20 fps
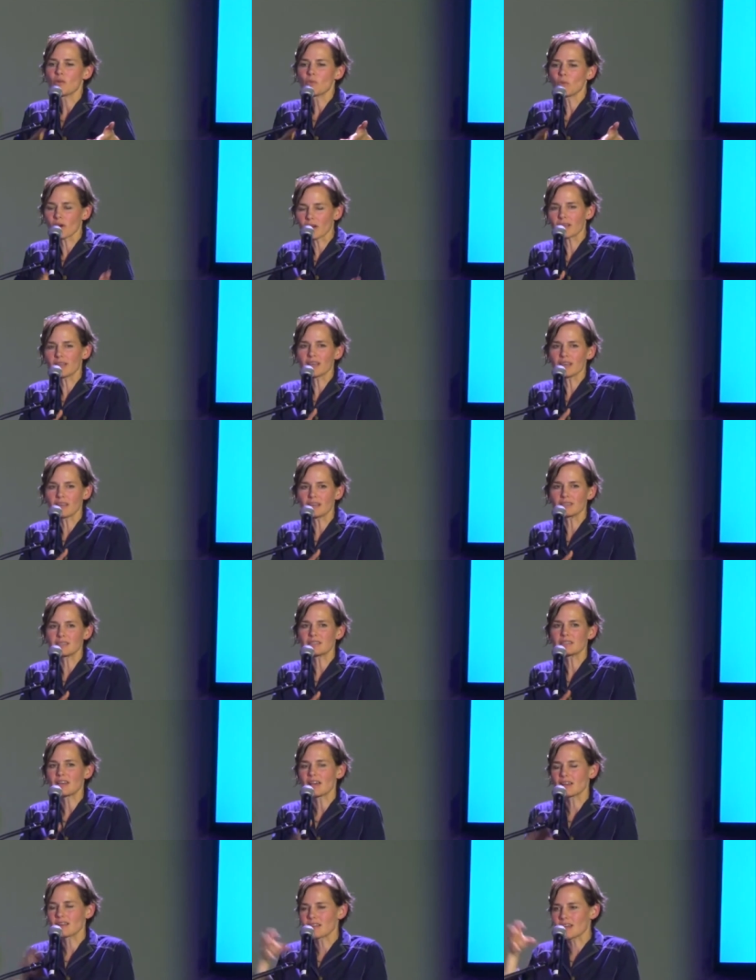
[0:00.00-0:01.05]
working
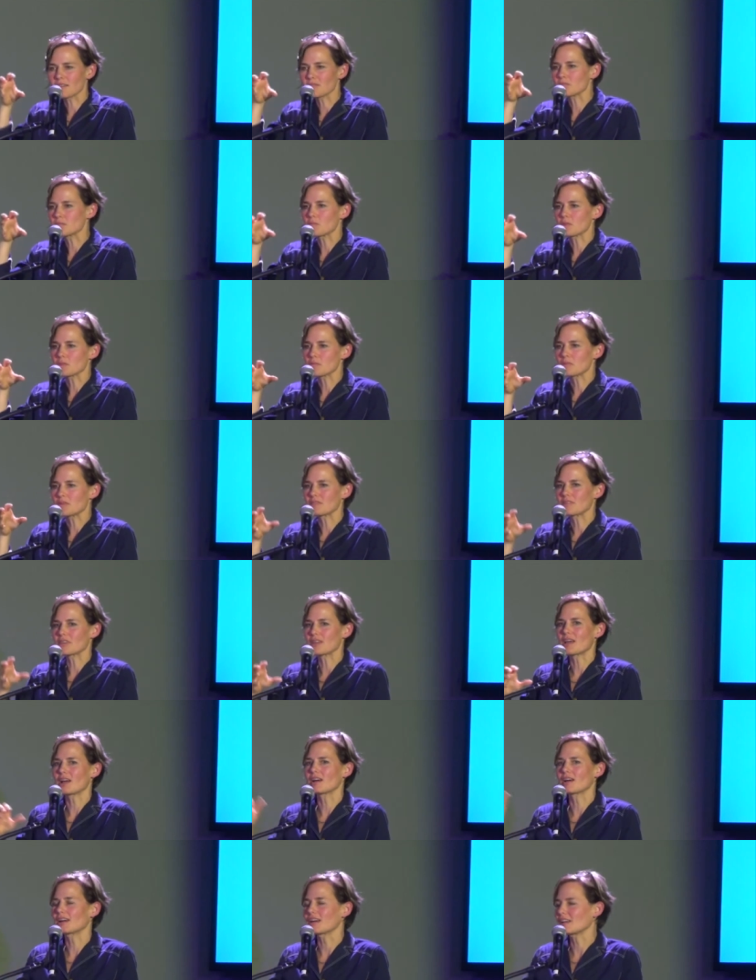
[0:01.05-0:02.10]
inside government with a bit of a
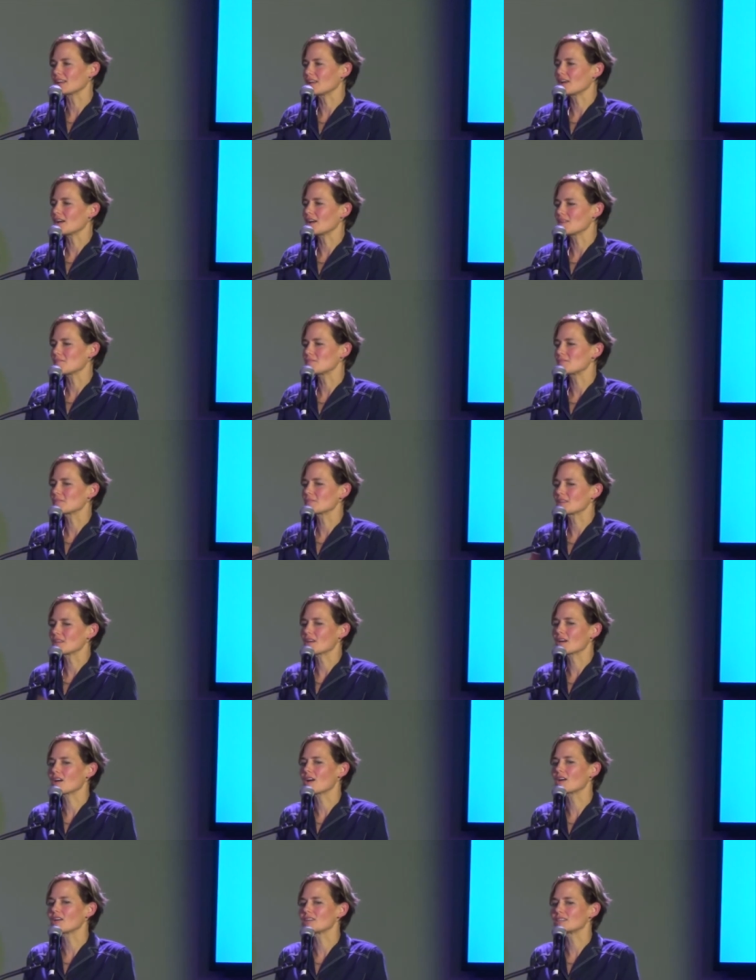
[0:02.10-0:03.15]
carrot. Um,
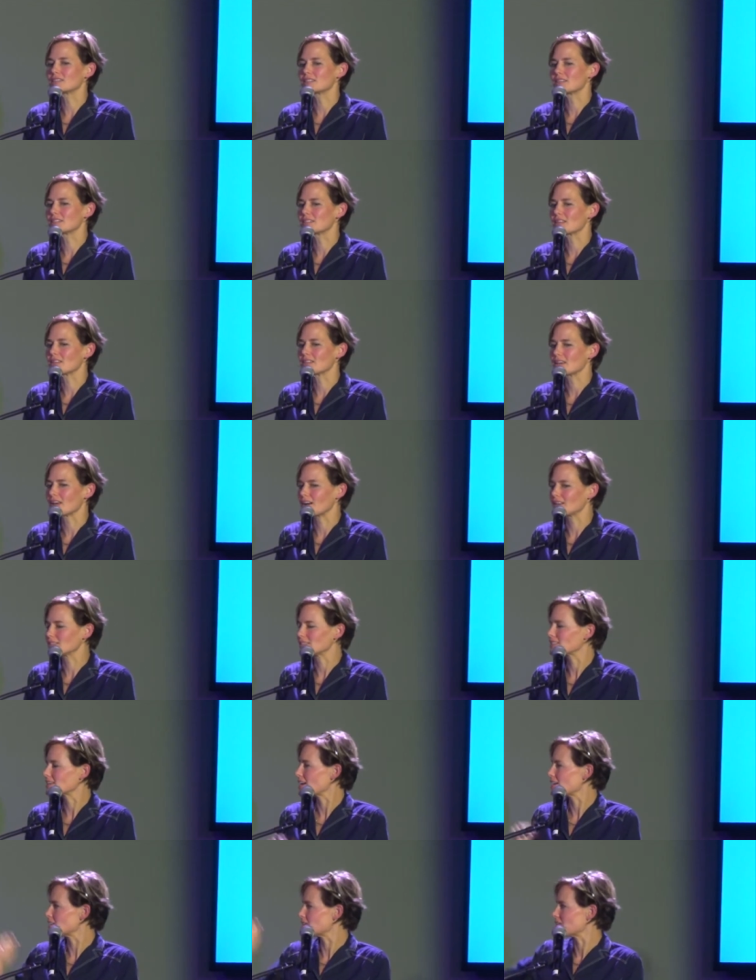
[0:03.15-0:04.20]
Carl stands on the
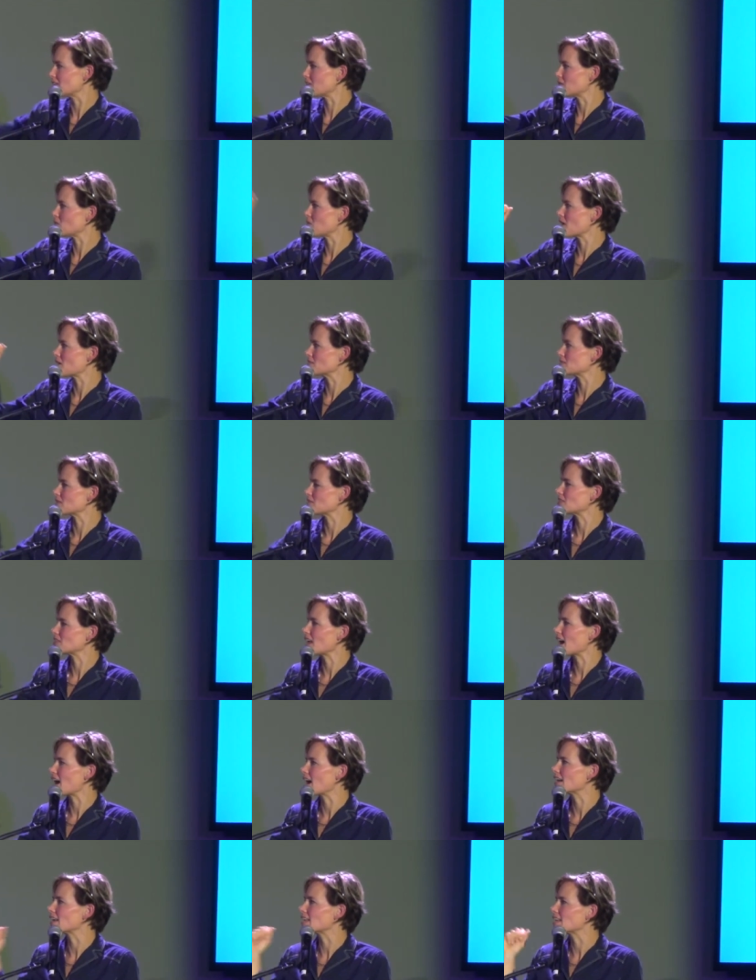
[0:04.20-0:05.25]
outside and, and waves a
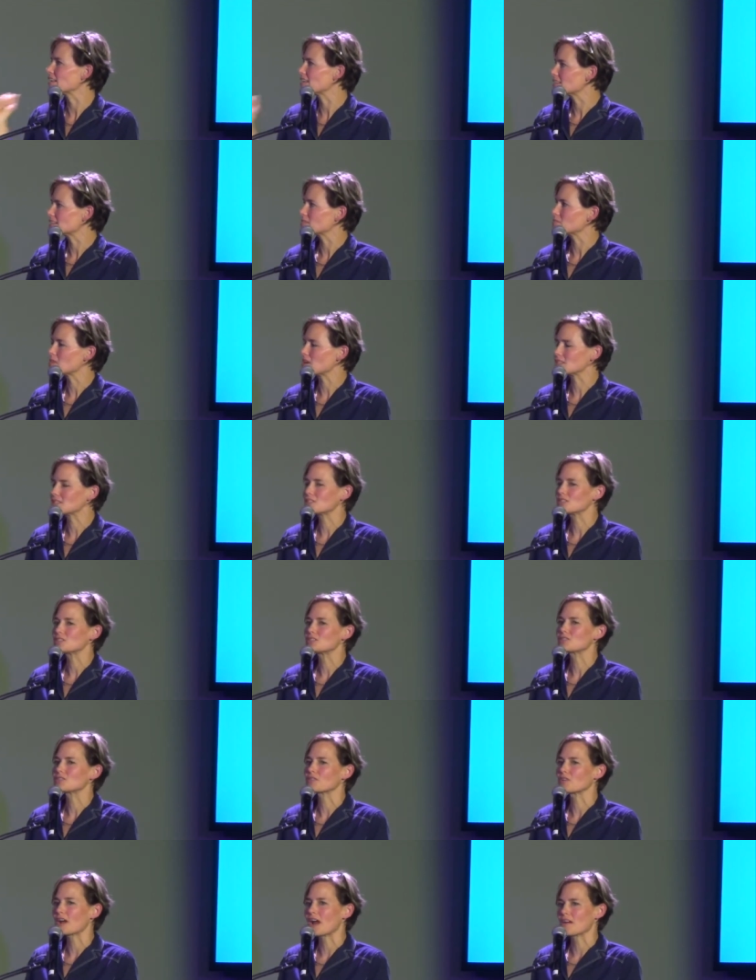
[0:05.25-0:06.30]
flag, and he has a
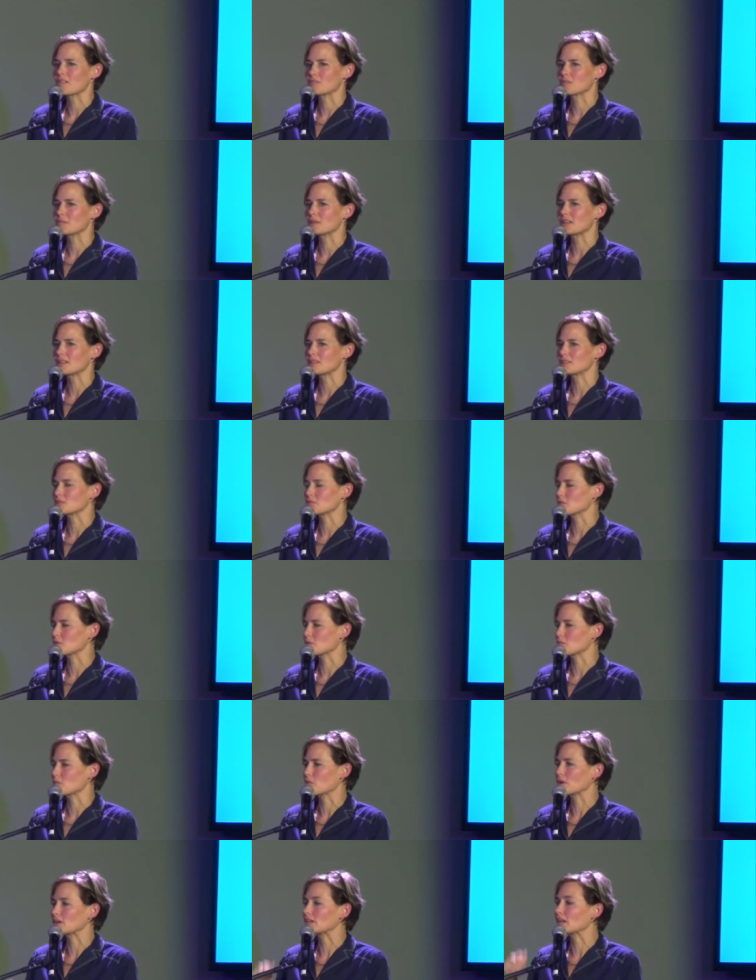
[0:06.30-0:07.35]
message for everybody that's really
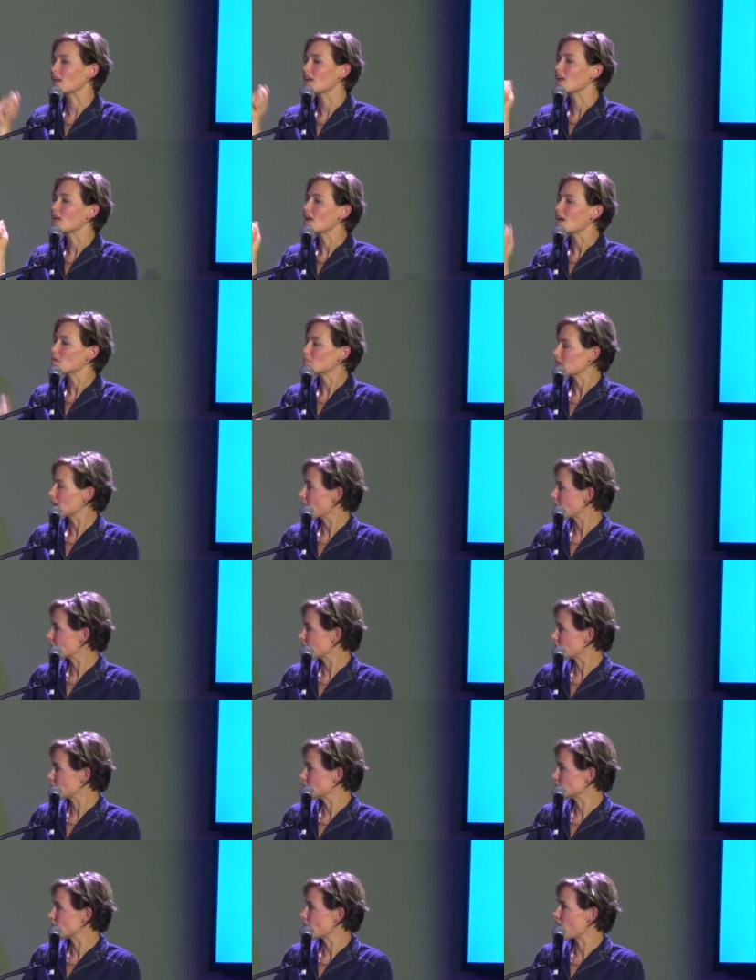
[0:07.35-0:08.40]
important. I'm going to have
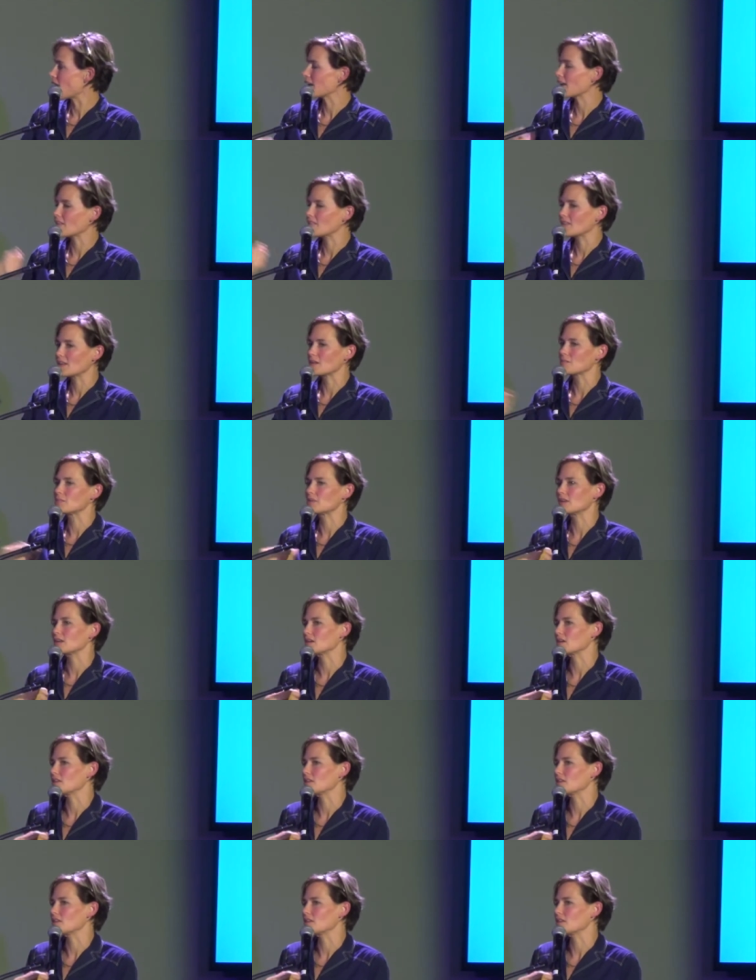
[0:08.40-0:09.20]
him talk, and then I'm going